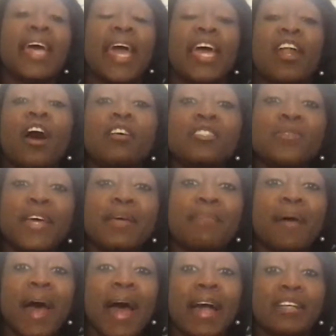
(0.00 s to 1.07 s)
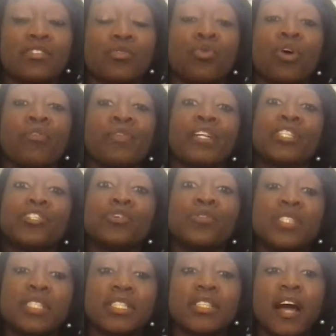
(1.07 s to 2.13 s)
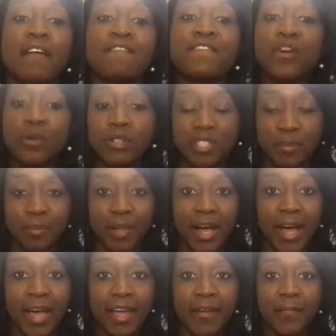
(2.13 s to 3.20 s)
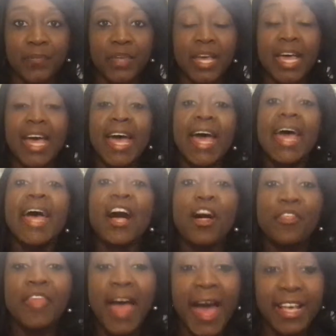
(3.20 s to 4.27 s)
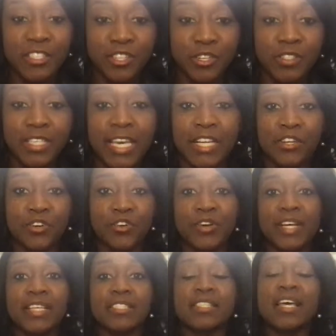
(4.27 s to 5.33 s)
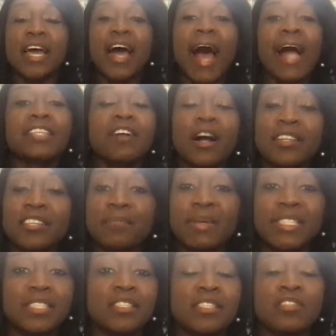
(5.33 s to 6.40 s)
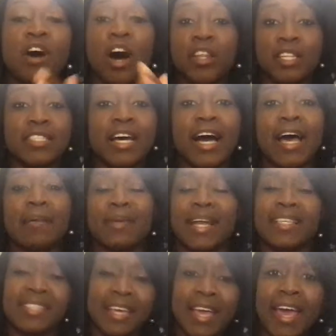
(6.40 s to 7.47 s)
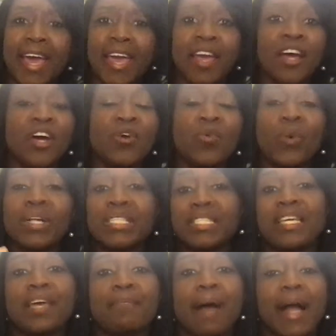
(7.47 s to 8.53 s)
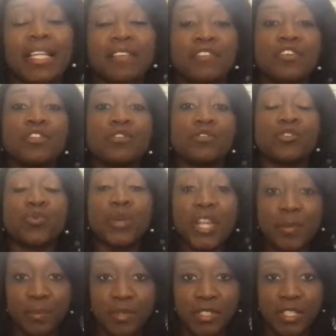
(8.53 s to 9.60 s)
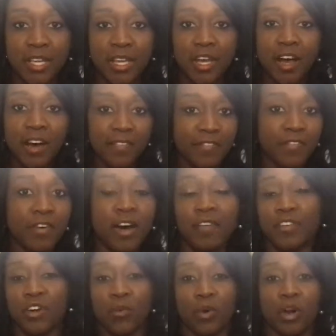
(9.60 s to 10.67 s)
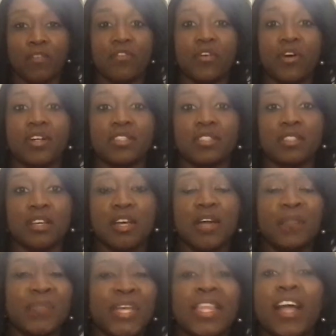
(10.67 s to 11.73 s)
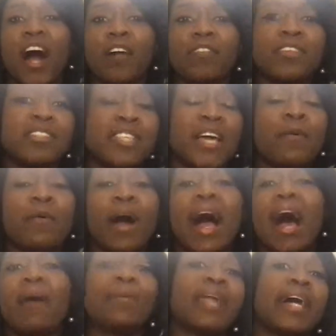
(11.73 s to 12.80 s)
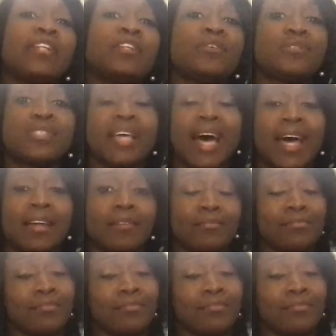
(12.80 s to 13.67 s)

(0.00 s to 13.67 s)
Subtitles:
It also impacts or reduces our food supply. Health hazards increase. I talk to businesses all the time and I say, hey, what's the impact if you lose 20% of your workforce? And they often say, well, how would I lose that?